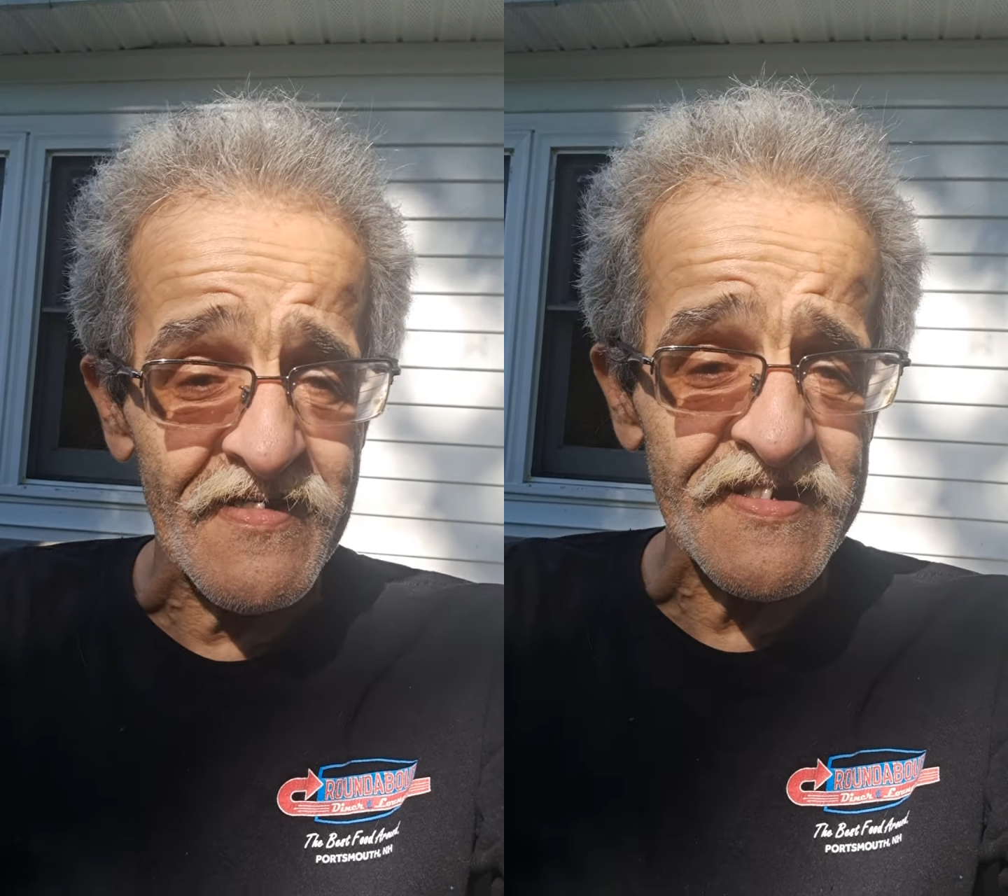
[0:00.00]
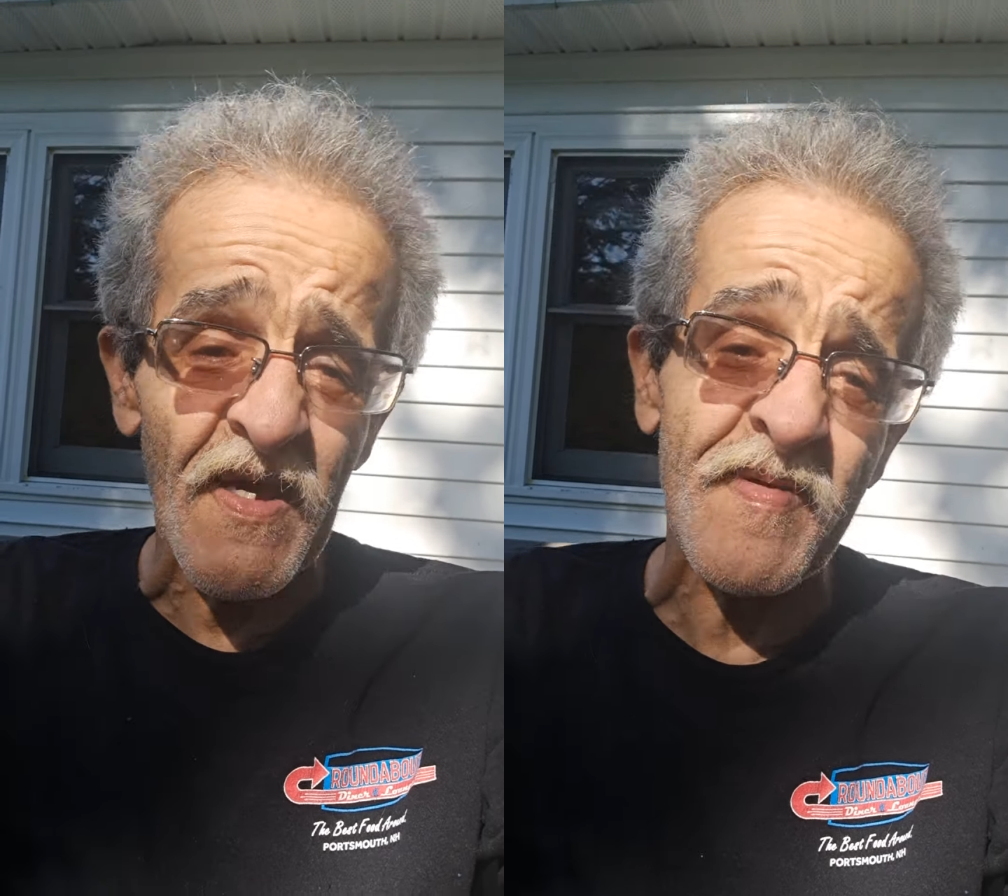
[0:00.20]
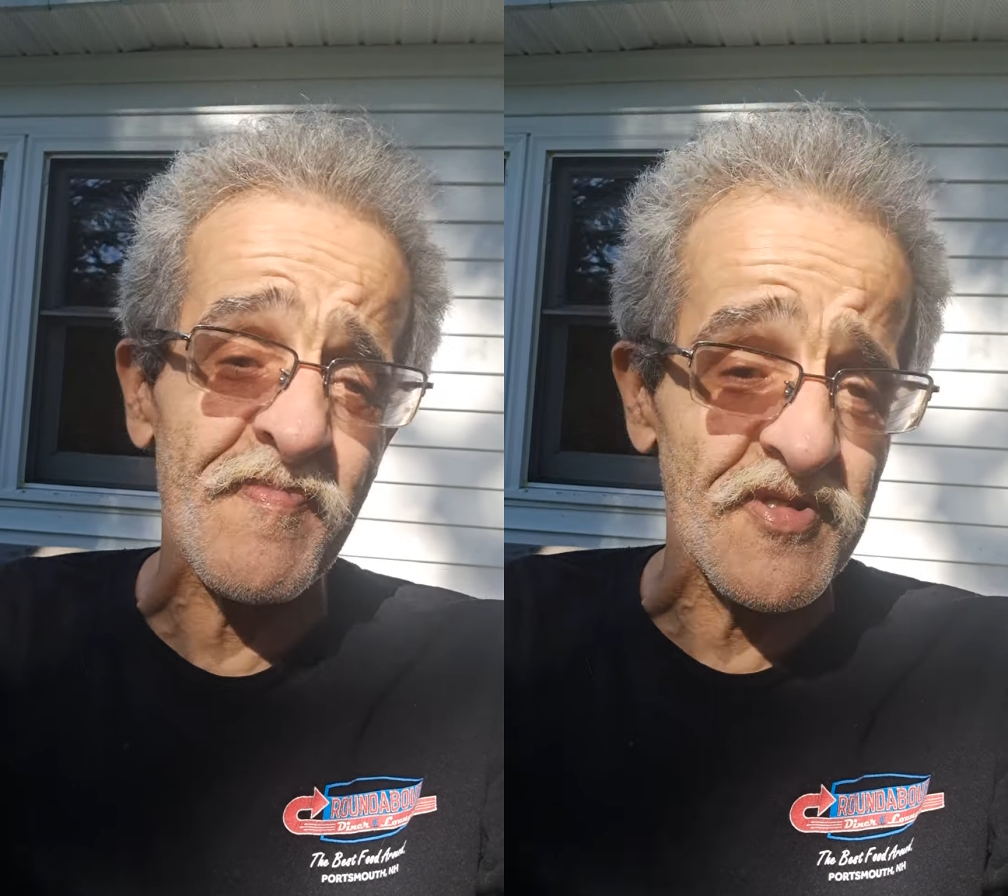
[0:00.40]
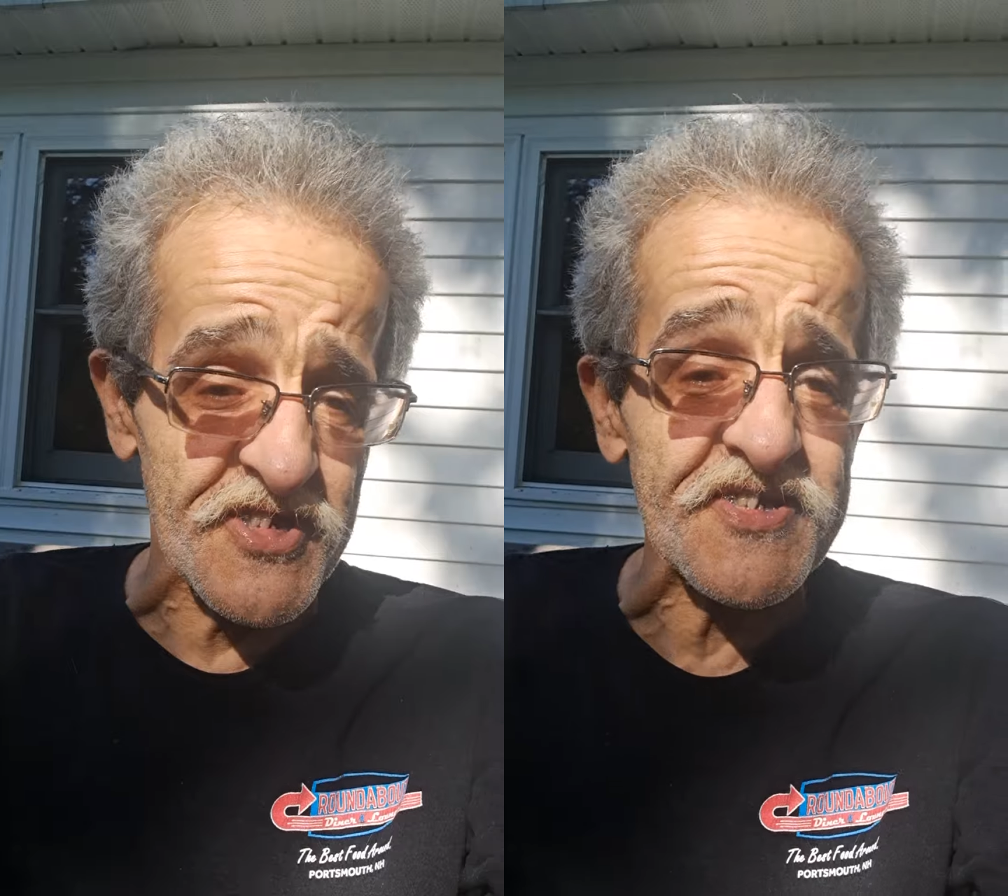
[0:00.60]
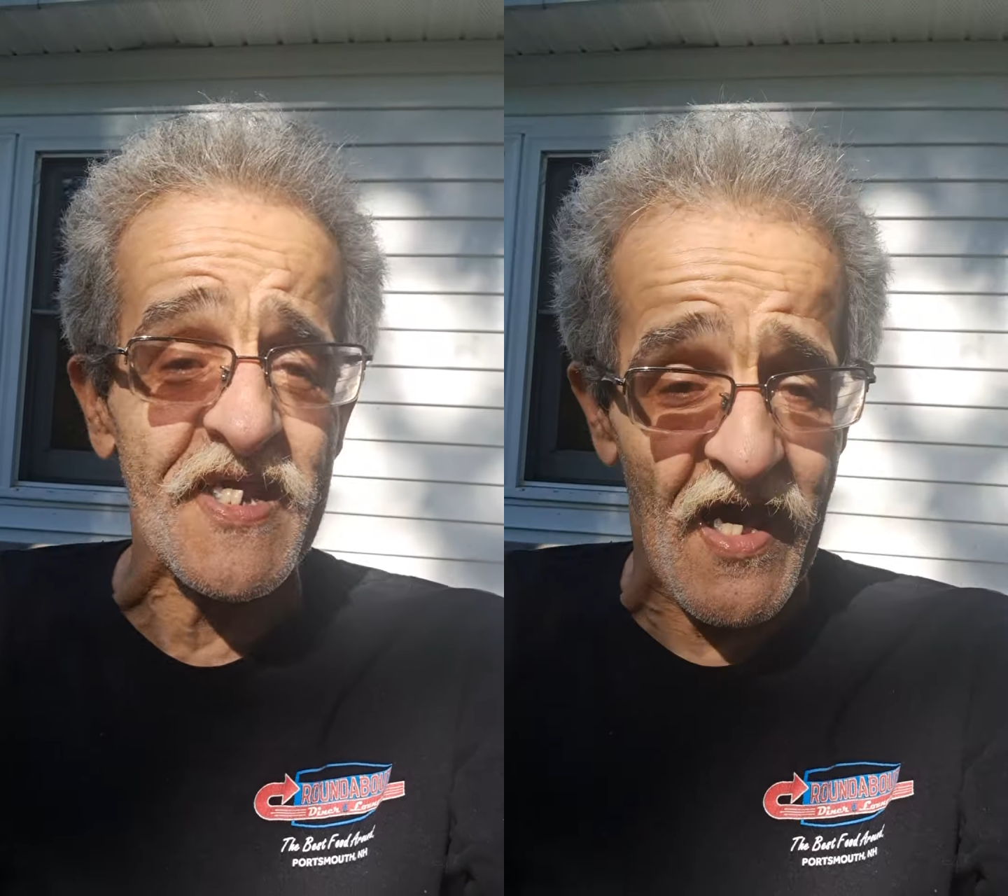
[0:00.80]
Some people
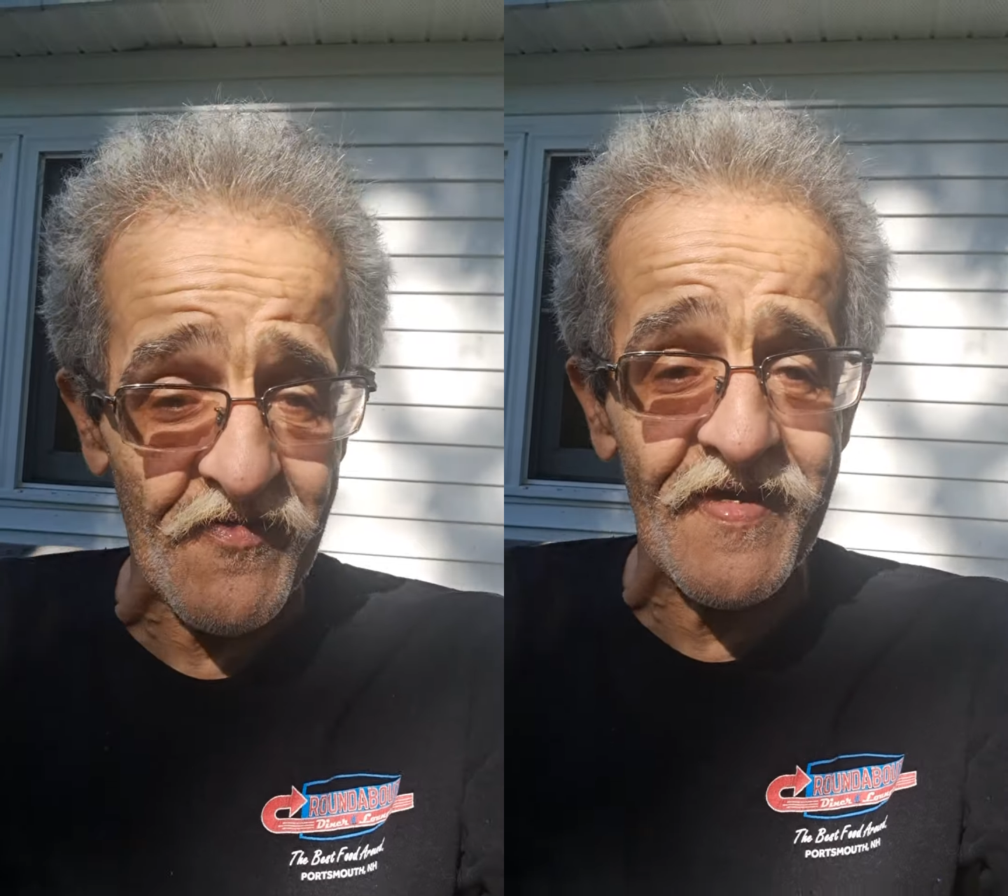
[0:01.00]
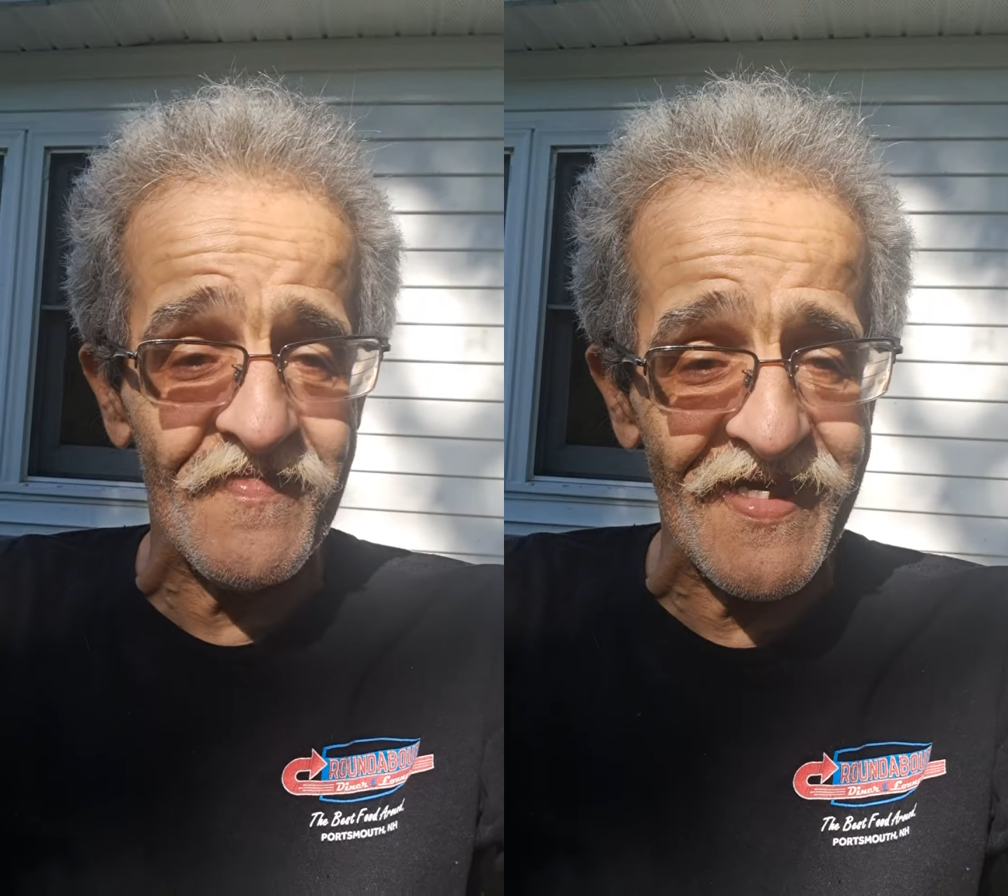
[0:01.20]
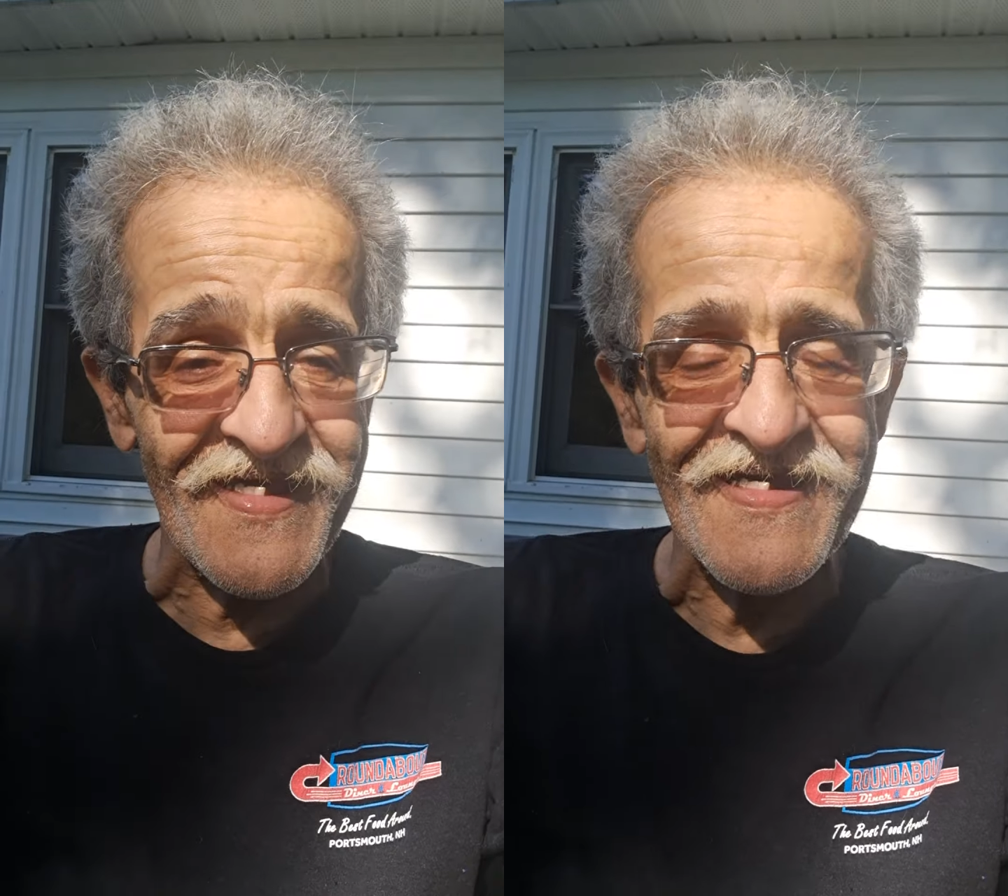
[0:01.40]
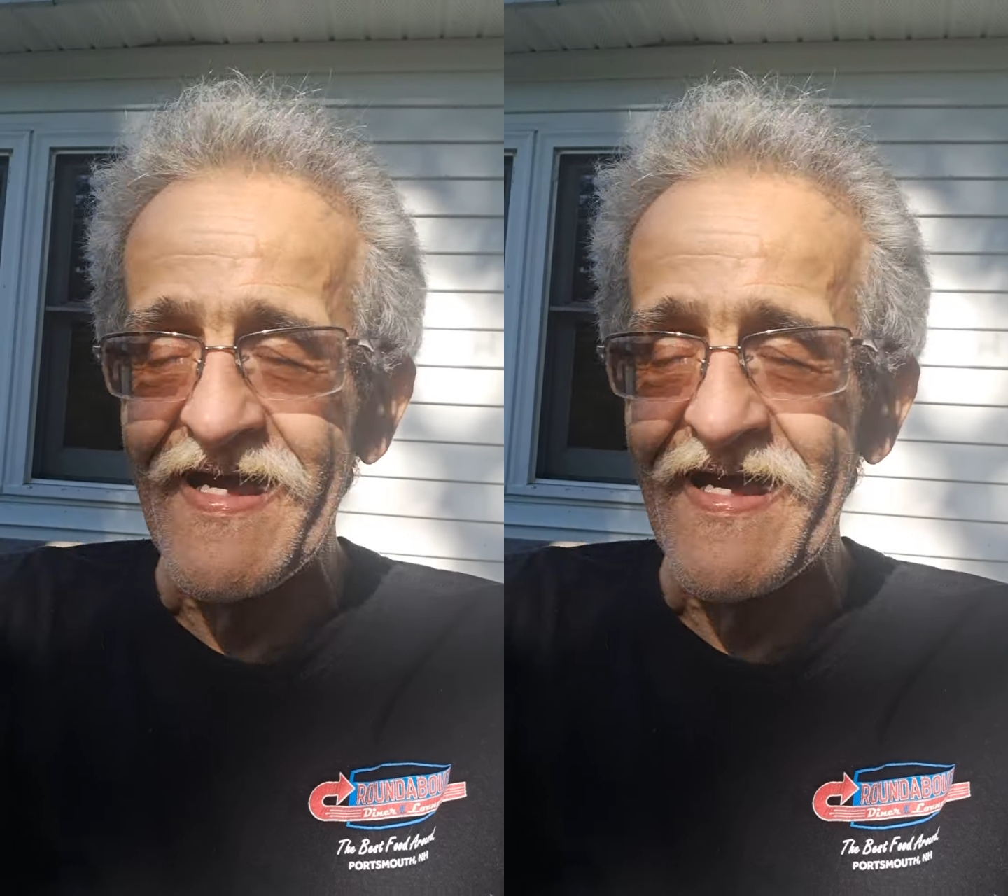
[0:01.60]
just tolerate me.